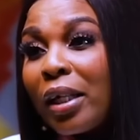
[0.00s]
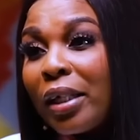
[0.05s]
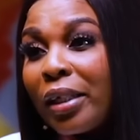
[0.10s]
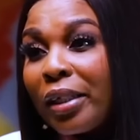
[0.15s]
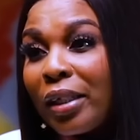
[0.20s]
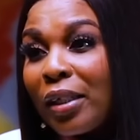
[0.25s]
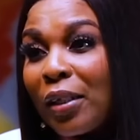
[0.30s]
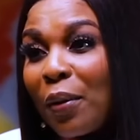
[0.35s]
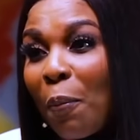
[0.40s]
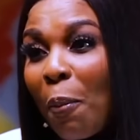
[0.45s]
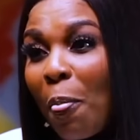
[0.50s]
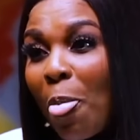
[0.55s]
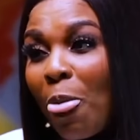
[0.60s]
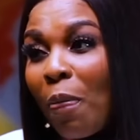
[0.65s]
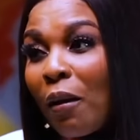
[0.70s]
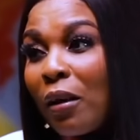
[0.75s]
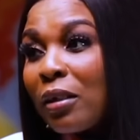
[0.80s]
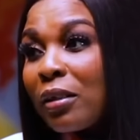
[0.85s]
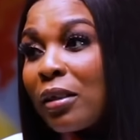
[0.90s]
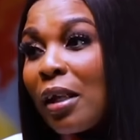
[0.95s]
My
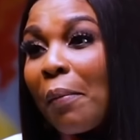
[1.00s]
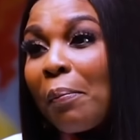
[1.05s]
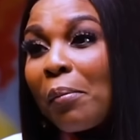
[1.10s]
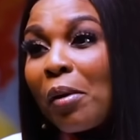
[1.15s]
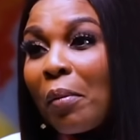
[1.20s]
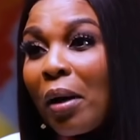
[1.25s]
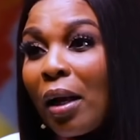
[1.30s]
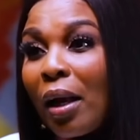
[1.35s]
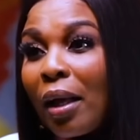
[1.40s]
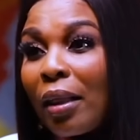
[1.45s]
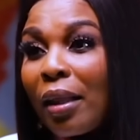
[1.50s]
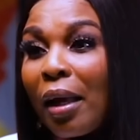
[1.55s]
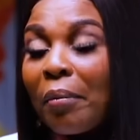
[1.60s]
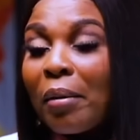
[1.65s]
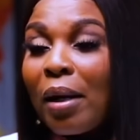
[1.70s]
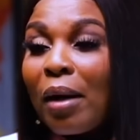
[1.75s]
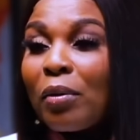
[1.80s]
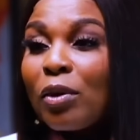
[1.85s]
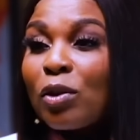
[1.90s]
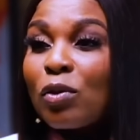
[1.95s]
stepmom at that
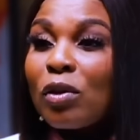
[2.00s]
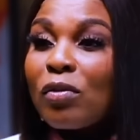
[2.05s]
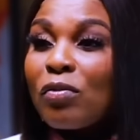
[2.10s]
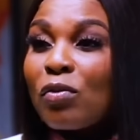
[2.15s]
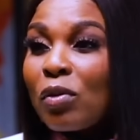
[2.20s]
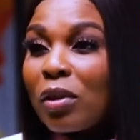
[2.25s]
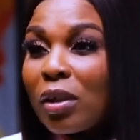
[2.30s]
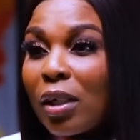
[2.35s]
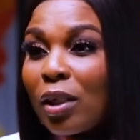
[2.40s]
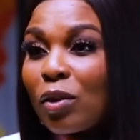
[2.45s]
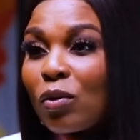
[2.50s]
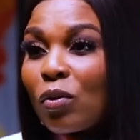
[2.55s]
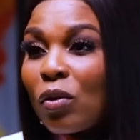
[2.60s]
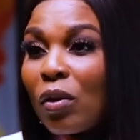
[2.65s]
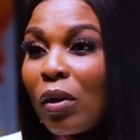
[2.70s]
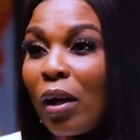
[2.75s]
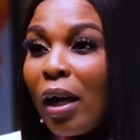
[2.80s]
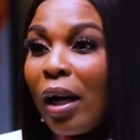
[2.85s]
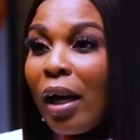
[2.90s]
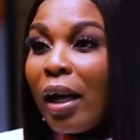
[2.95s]
time, that one too even wanted
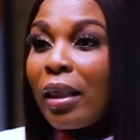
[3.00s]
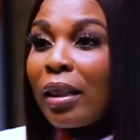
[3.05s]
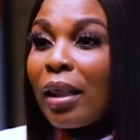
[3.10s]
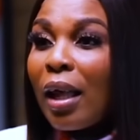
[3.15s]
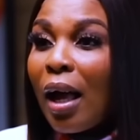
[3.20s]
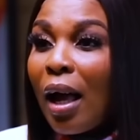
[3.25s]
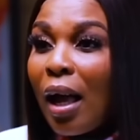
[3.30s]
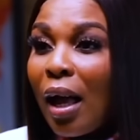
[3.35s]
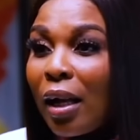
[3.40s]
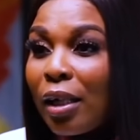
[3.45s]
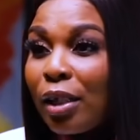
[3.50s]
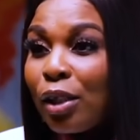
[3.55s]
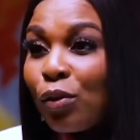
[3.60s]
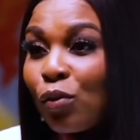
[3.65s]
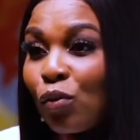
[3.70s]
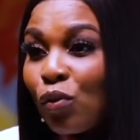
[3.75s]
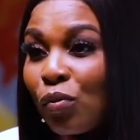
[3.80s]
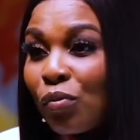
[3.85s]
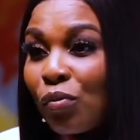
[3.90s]
to enter the